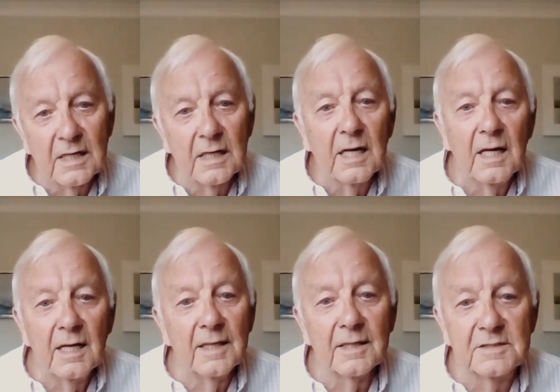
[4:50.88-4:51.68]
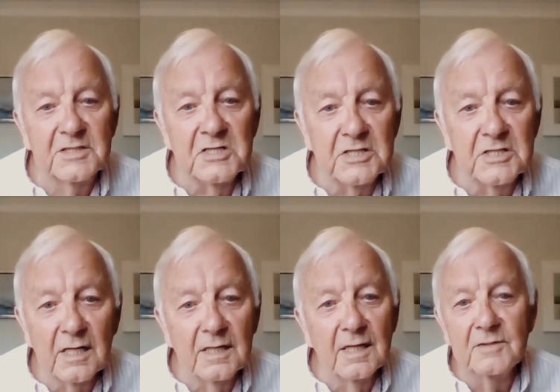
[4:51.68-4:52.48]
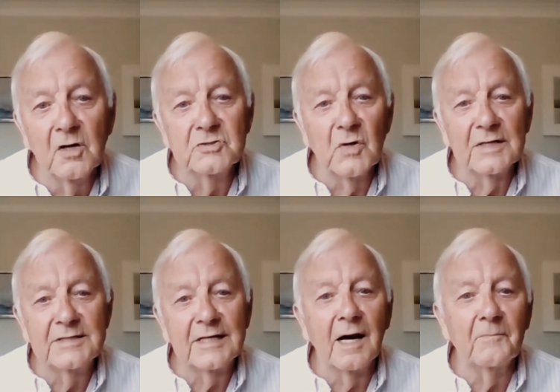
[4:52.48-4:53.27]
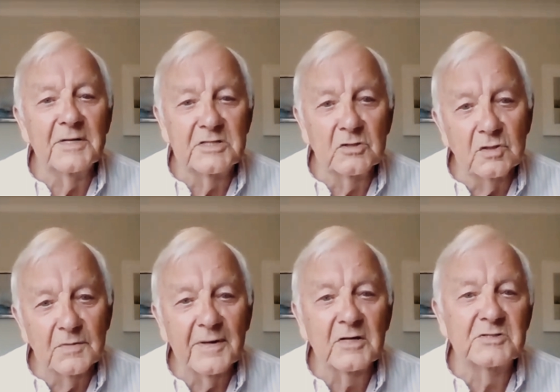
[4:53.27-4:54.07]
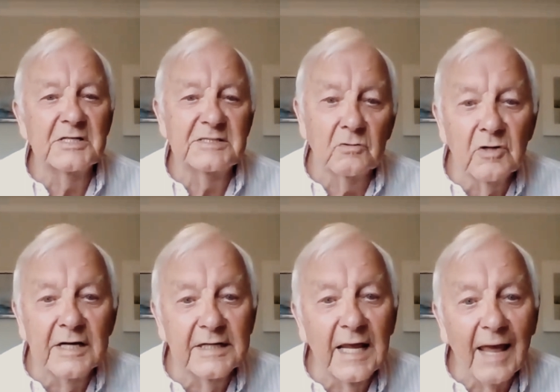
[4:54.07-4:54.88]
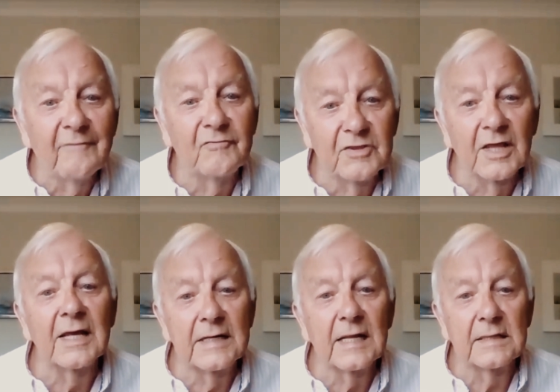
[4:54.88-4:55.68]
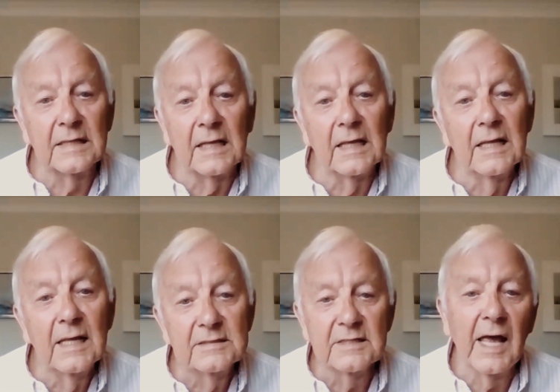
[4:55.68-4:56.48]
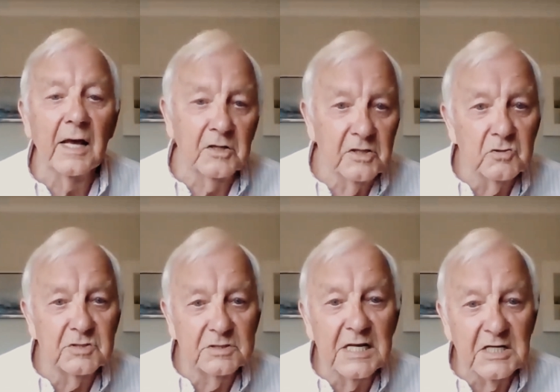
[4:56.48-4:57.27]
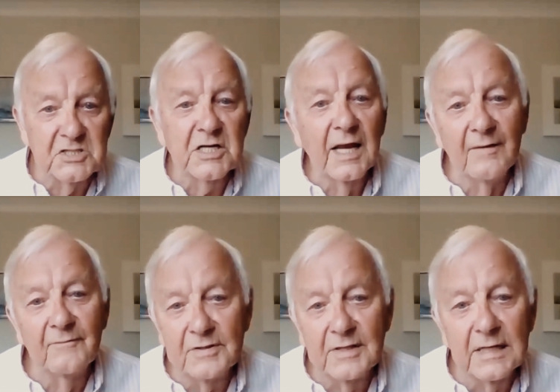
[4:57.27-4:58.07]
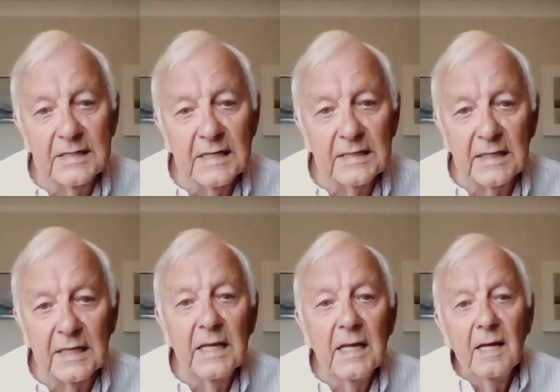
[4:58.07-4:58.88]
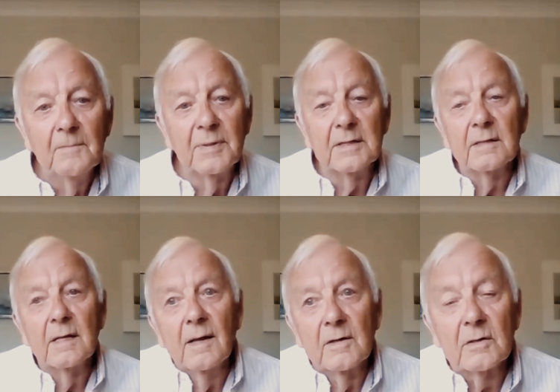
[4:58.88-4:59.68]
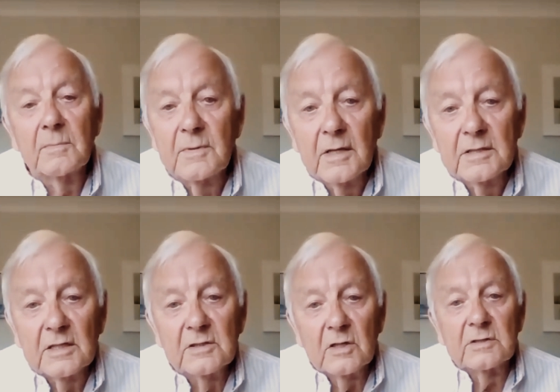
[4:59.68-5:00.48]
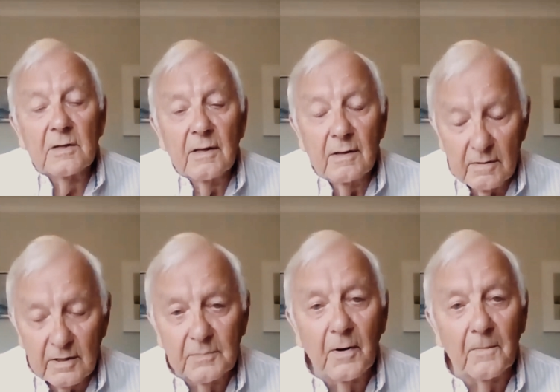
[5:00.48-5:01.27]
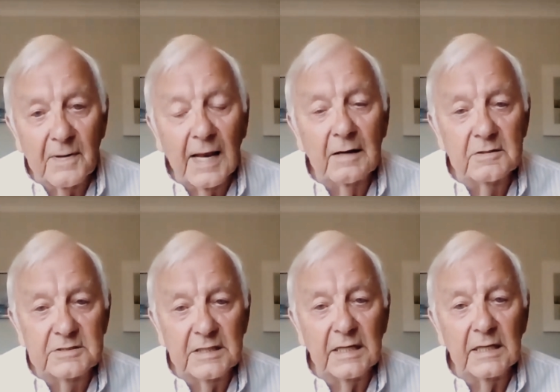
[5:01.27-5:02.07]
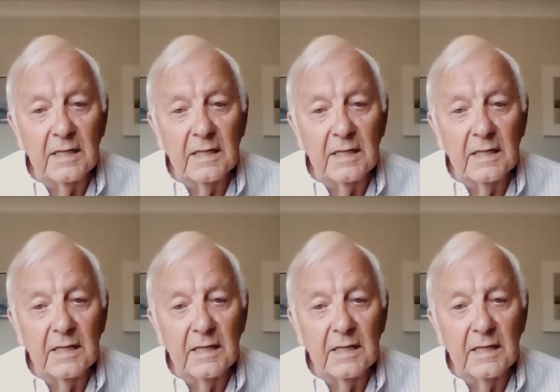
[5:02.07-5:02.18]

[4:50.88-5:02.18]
The teaching non-duality can't be taught because it's already everything and nothing. So how can you teach everything and nothing? But there's a lot of popularity.